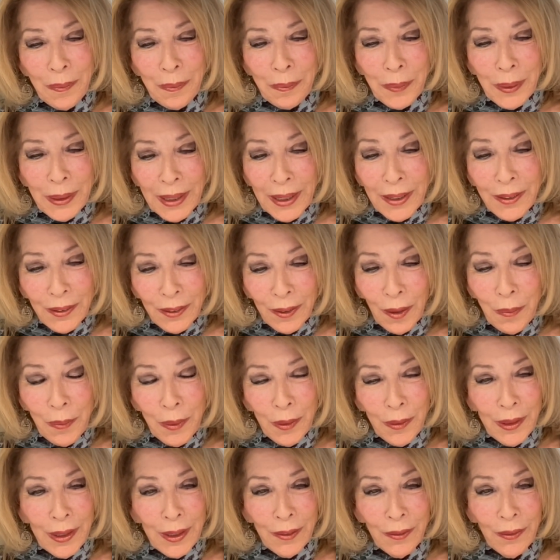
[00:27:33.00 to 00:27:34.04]
that's some of
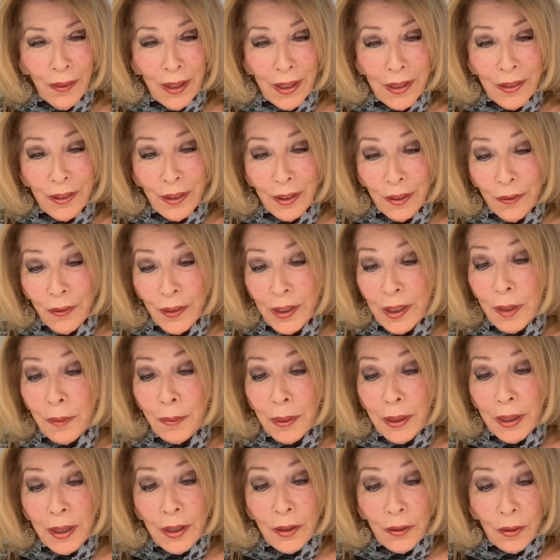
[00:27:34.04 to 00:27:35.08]
the advice. And if
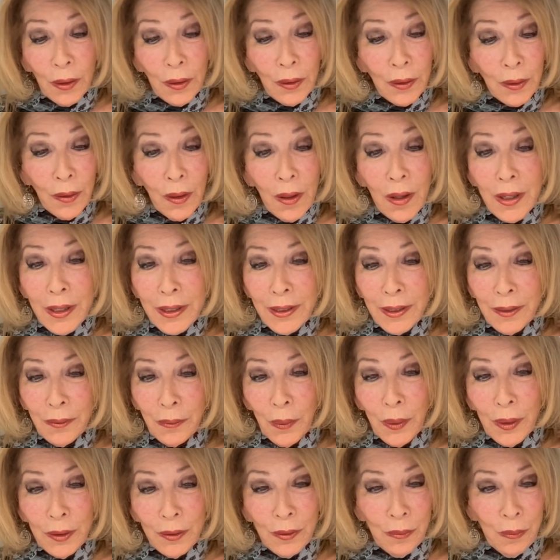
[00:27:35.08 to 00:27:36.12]
anybody is online and
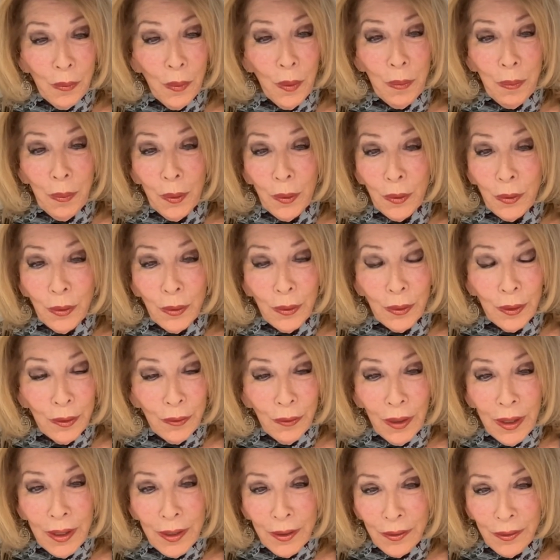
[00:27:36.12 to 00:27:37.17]
wants more personal
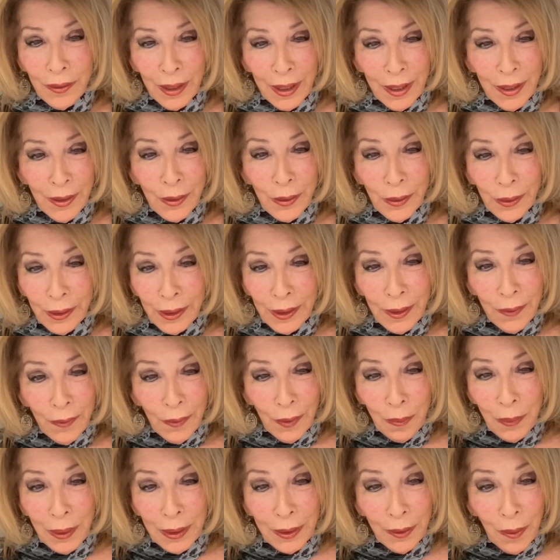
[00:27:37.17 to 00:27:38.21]
advice, you can give
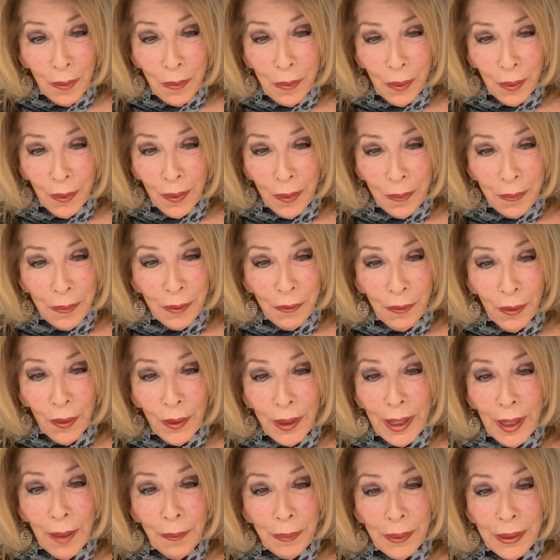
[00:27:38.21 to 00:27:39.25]
them my number. I'll be
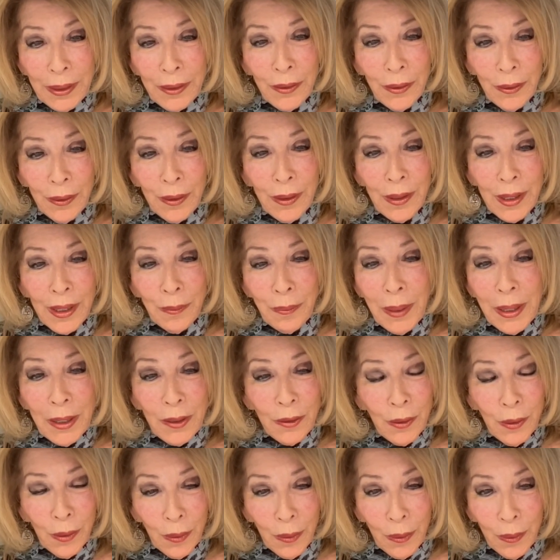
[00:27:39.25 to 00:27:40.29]
very happy to
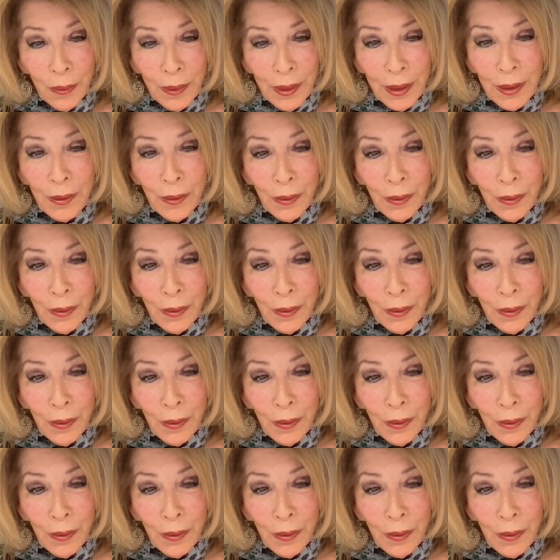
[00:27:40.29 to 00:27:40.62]
mentor and